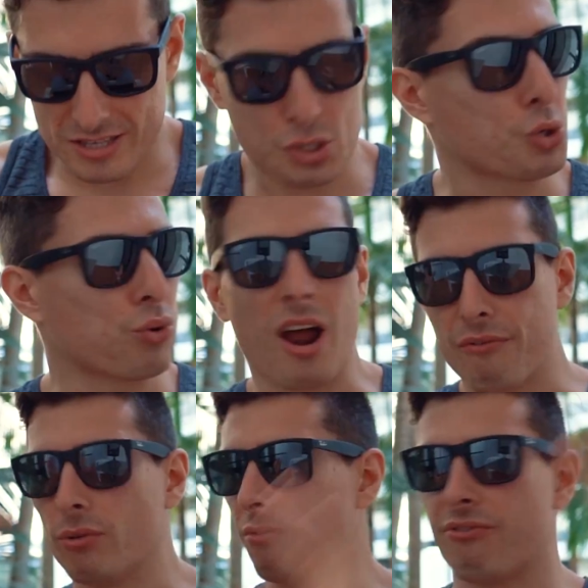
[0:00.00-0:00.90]

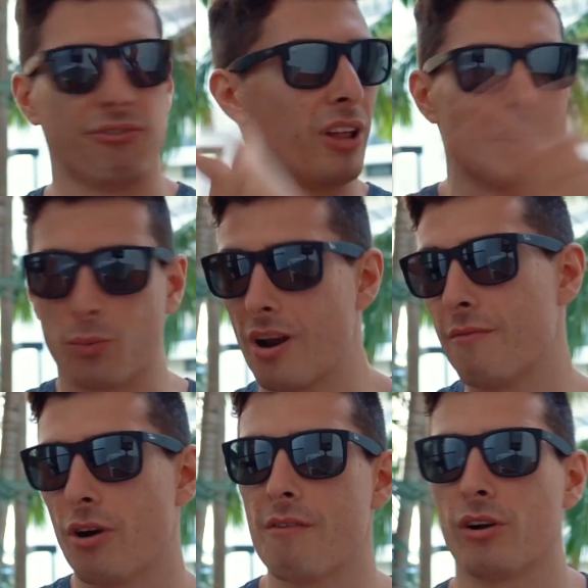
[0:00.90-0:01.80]
travel, flight,
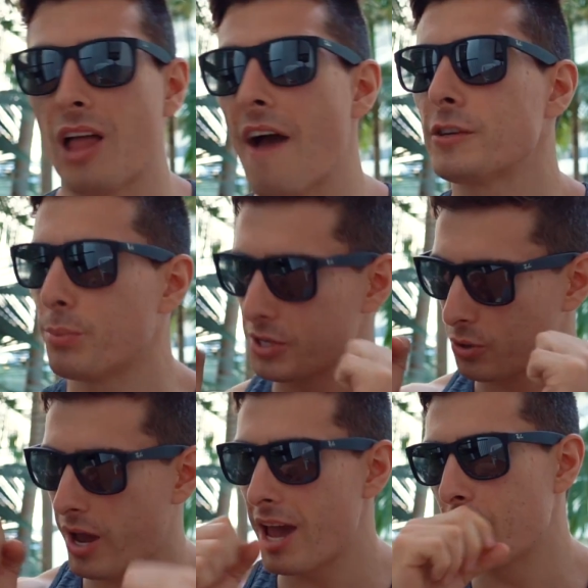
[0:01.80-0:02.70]
whatever of our lives, but
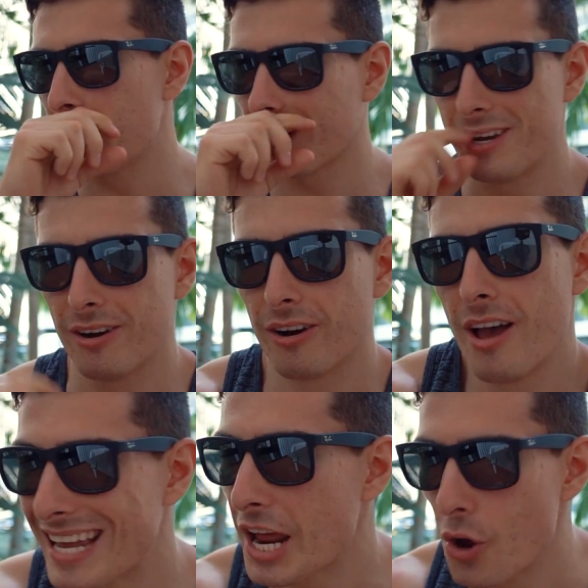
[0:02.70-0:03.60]
it's okay, we are here.
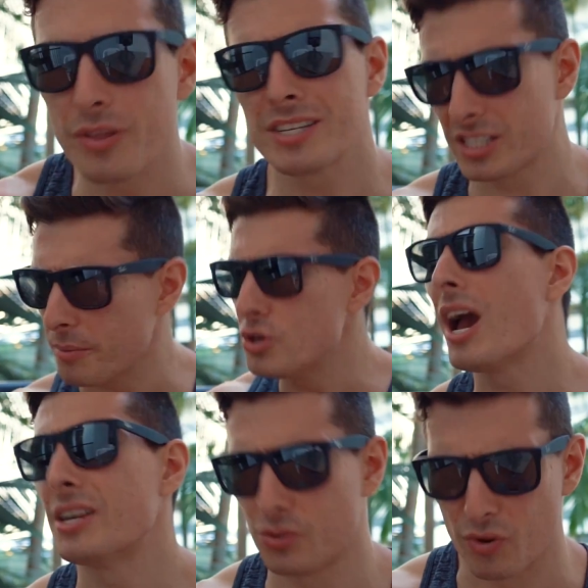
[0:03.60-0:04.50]
And I know that some of you
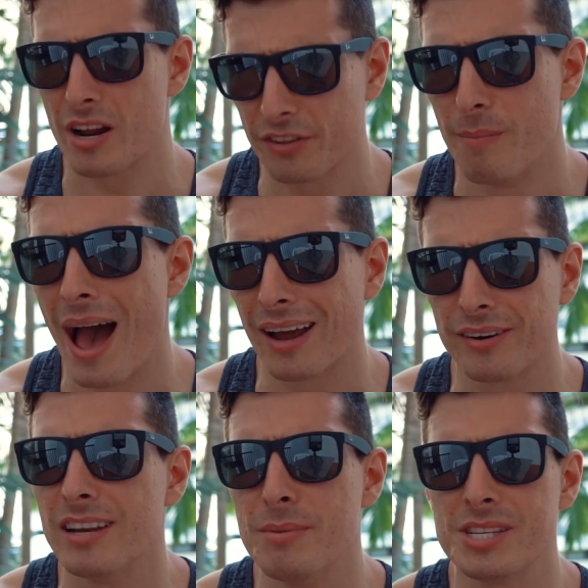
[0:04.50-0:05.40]
guys right off the bat
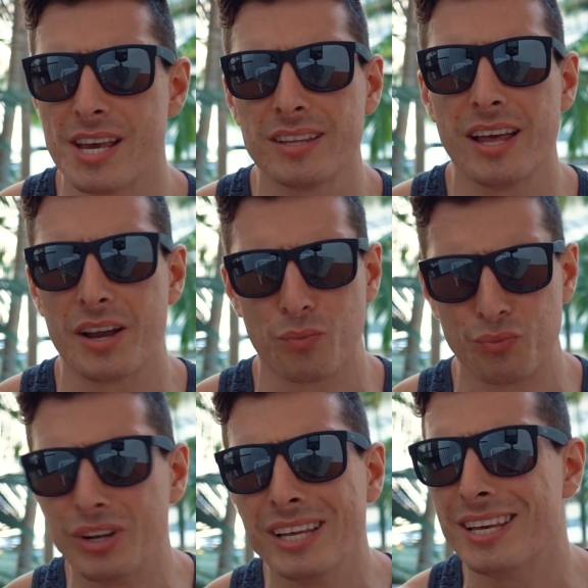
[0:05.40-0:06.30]
are gonna be saying like,
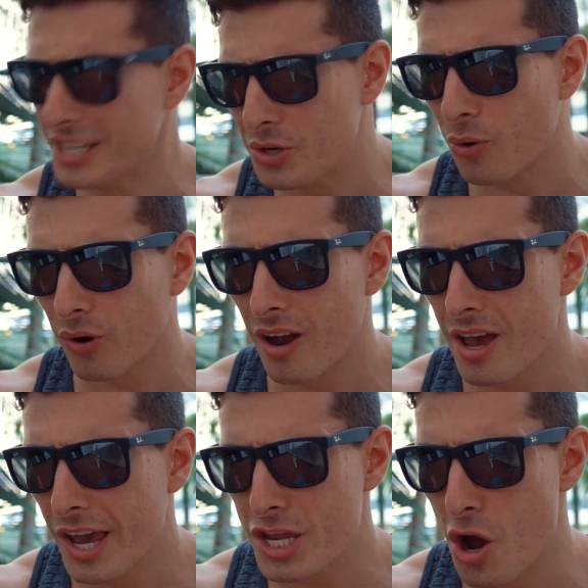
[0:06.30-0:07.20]
really Igor,
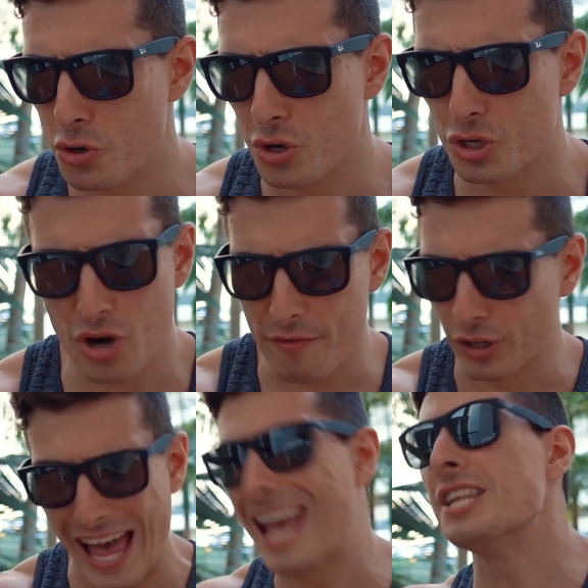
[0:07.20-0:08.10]
you know, you can
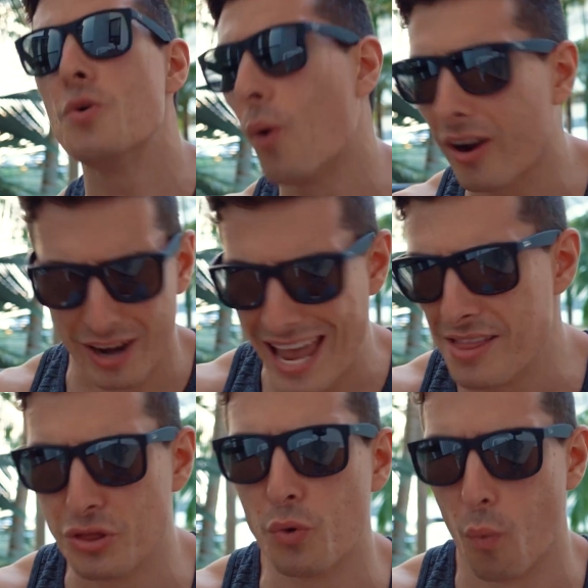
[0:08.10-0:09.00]
travel anywhere
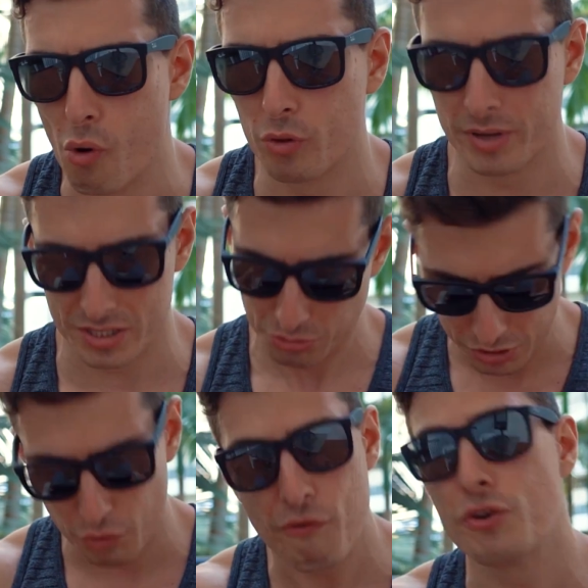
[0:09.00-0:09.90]
in the world because you're,
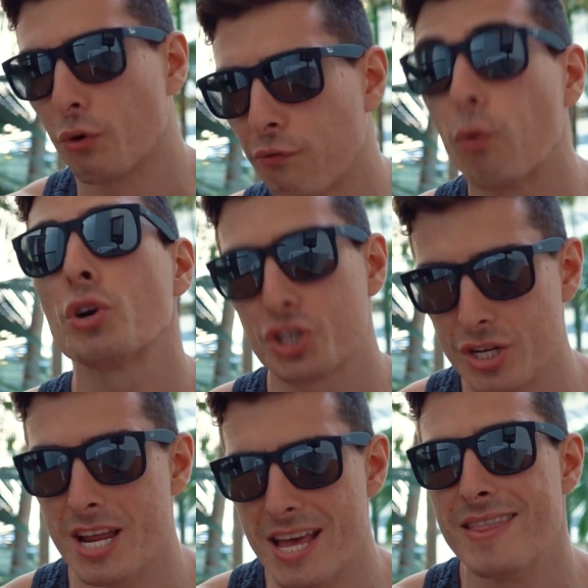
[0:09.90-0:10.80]
you know, you're
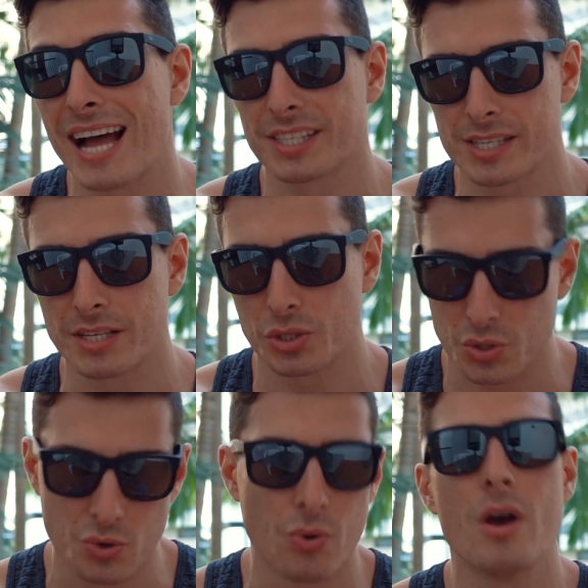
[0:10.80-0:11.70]
fortunate in that sense
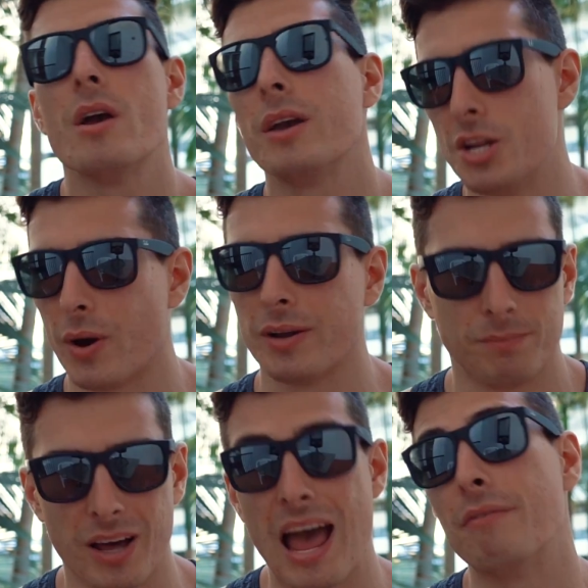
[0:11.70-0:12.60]
to, you know,
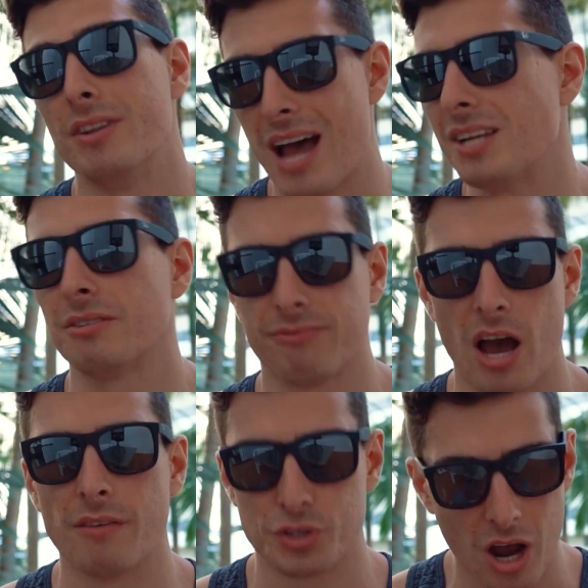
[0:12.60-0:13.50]
not have a nine to
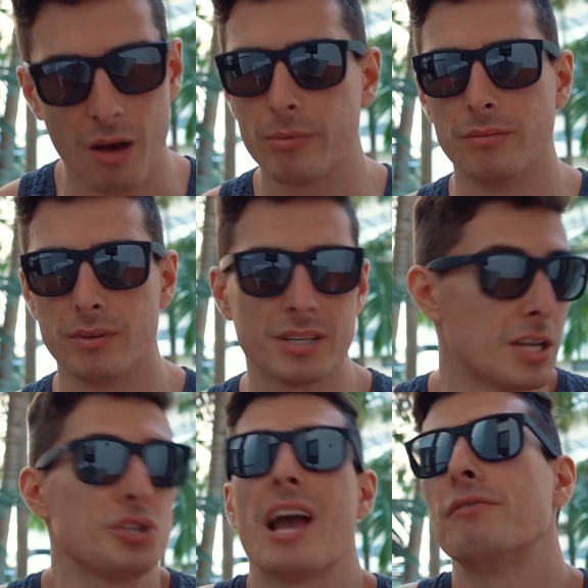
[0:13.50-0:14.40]
five job and
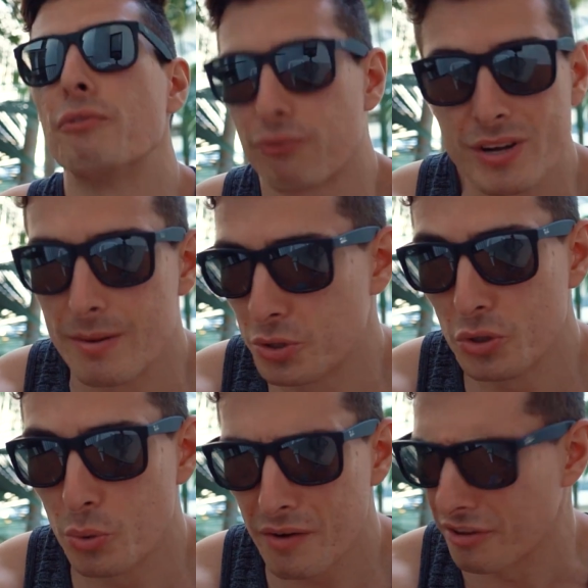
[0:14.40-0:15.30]
essentially have the freedom to
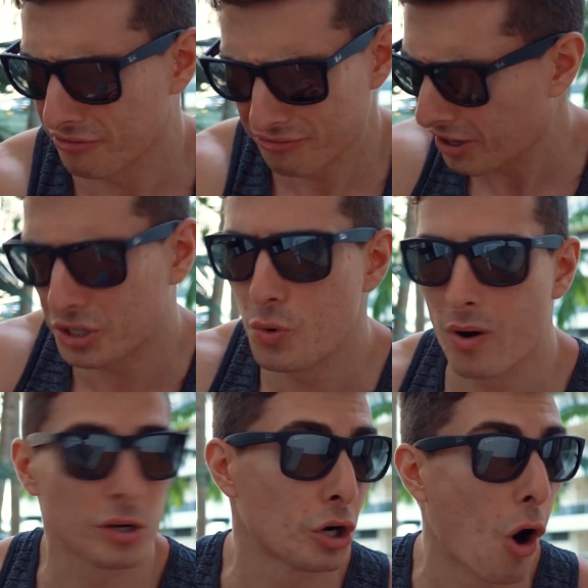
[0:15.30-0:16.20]
do whatever the fuck you
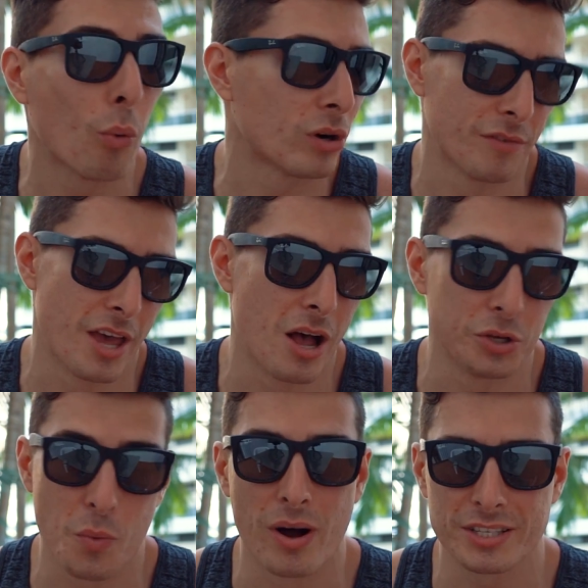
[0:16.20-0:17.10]
want or go wherever the
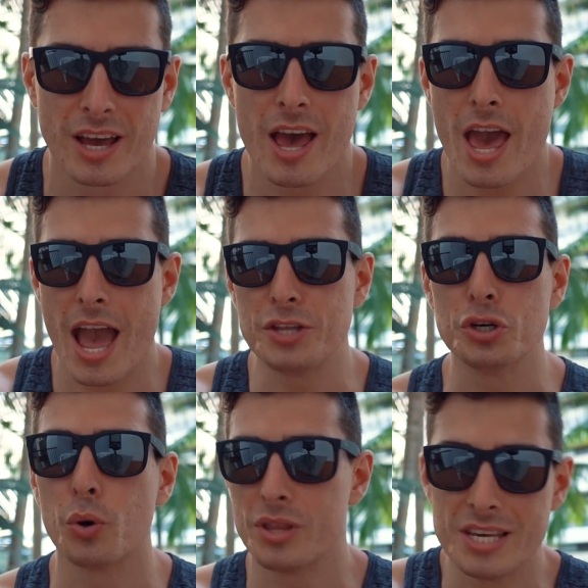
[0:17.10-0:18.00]
hell you want. And
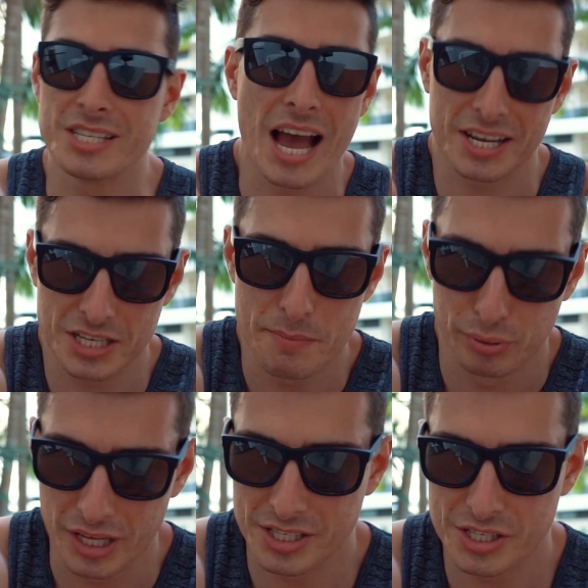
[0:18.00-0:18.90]
you go to the exact same
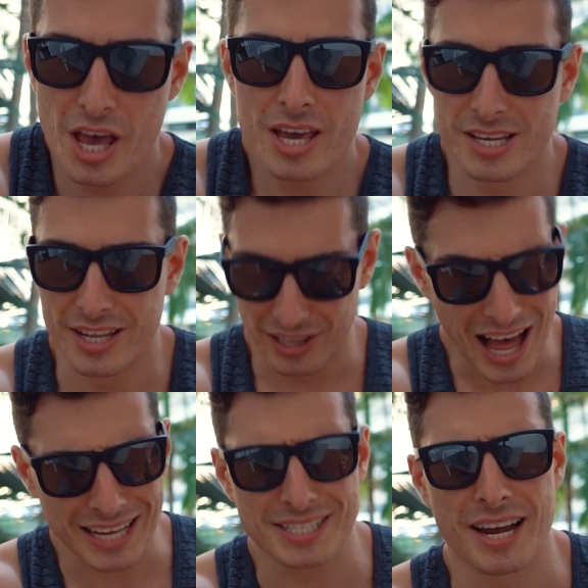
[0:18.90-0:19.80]
place you did
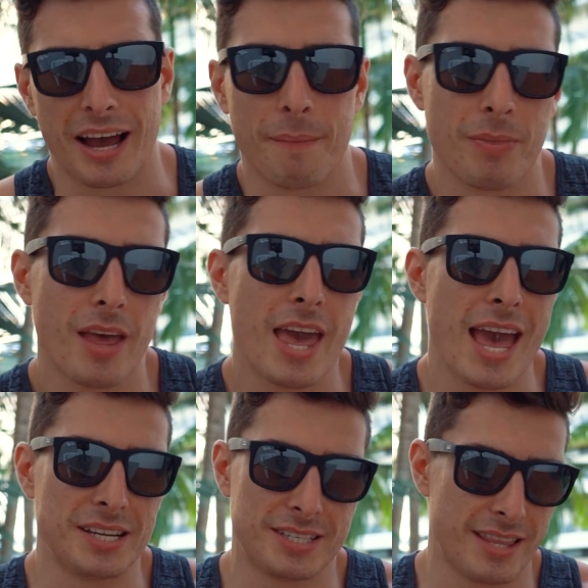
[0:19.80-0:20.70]
last time.
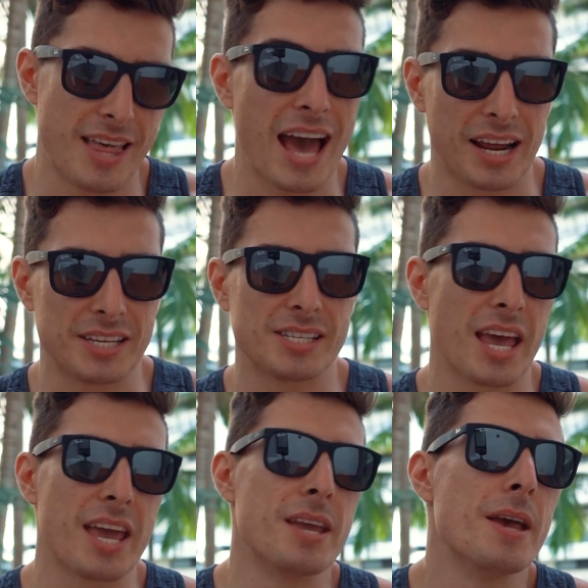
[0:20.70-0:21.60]
And to that I
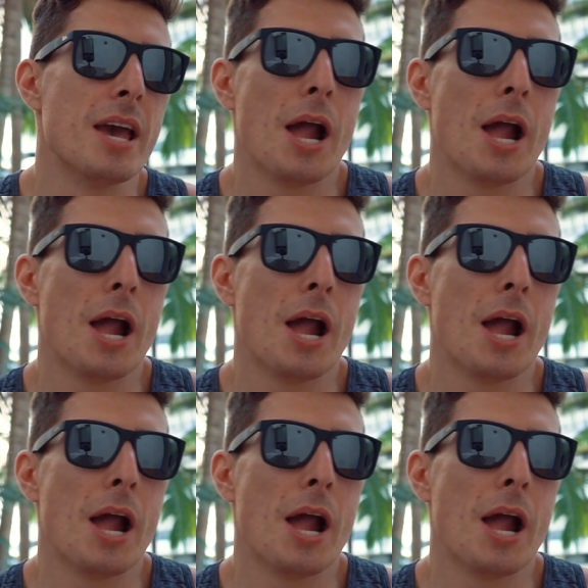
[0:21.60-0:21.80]
say,